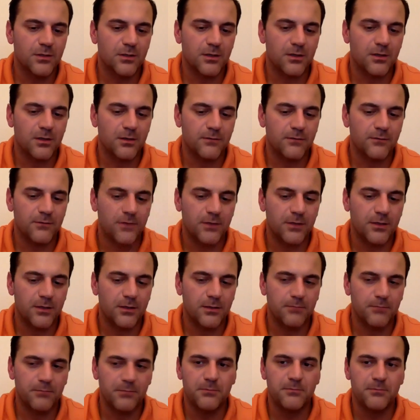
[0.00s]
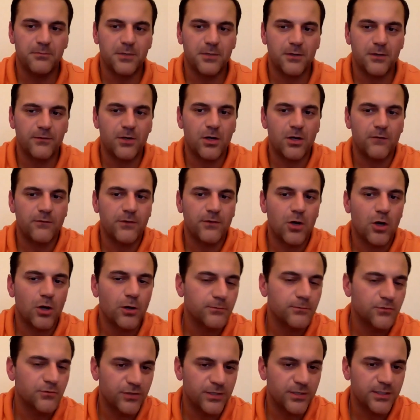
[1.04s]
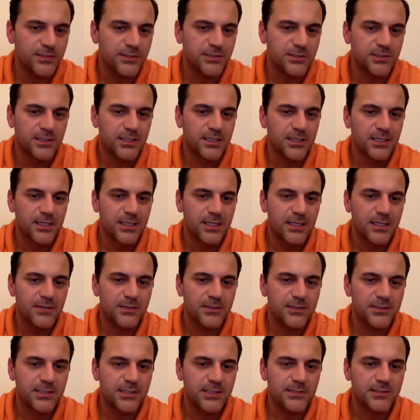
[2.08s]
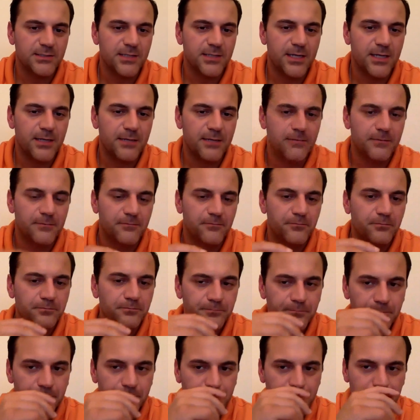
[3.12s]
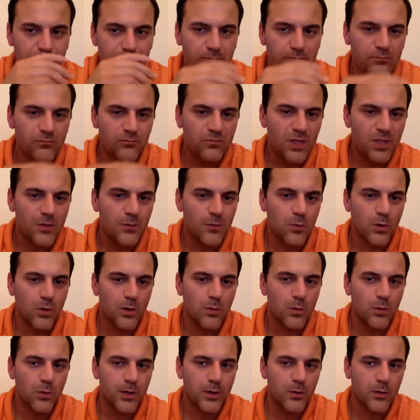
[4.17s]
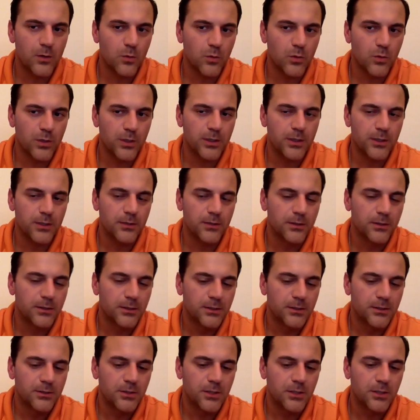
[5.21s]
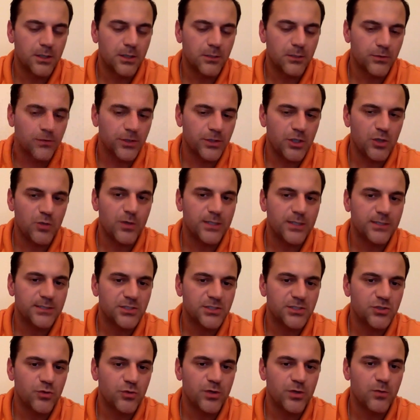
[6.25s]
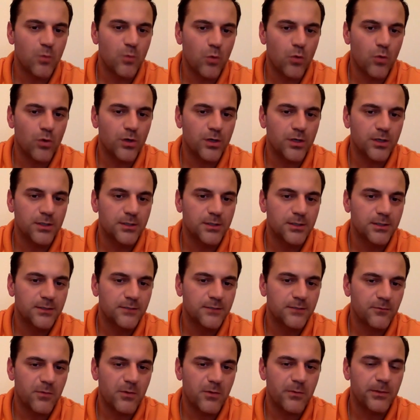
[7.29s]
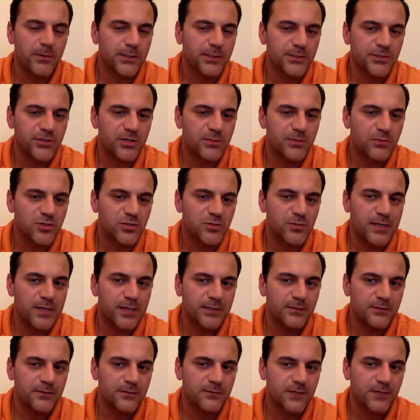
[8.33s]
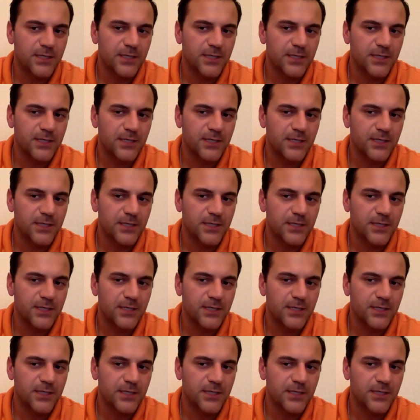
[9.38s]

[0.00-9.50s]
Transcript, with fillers: of, uh, of, an, of an arms race in the sense that where where where, uh, where the U.S. is doing more from a military perspective